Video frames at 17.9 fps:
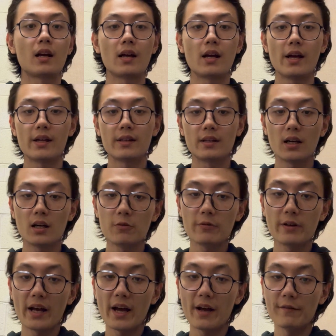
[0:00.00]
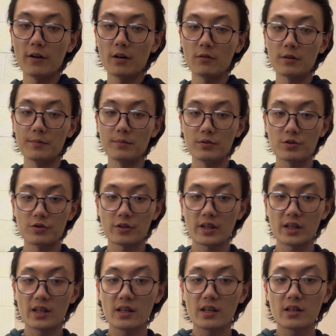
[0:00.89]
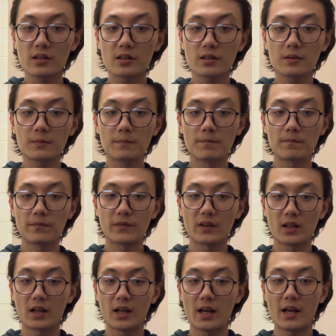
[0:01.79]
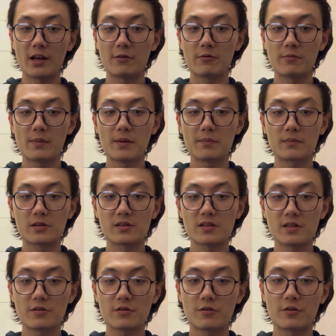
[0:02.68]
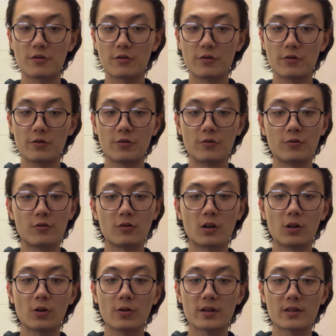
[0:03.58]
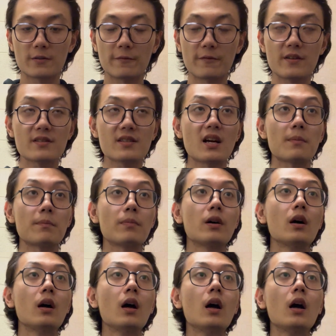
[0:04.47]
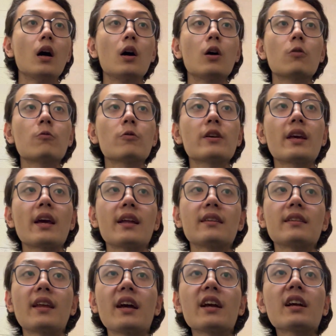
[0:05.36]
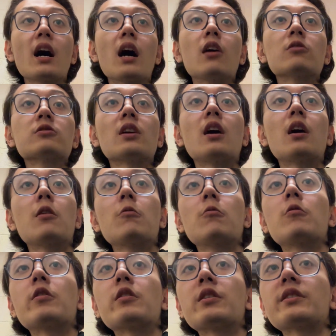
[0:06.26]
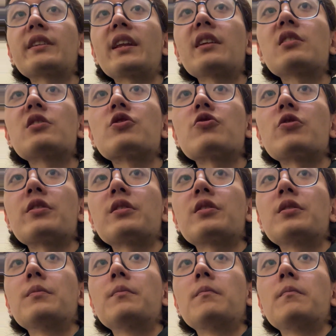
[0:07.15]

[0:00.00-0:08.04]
And now we have our boot joint here. And remember, these two holes face up. We can take out our tenor joint.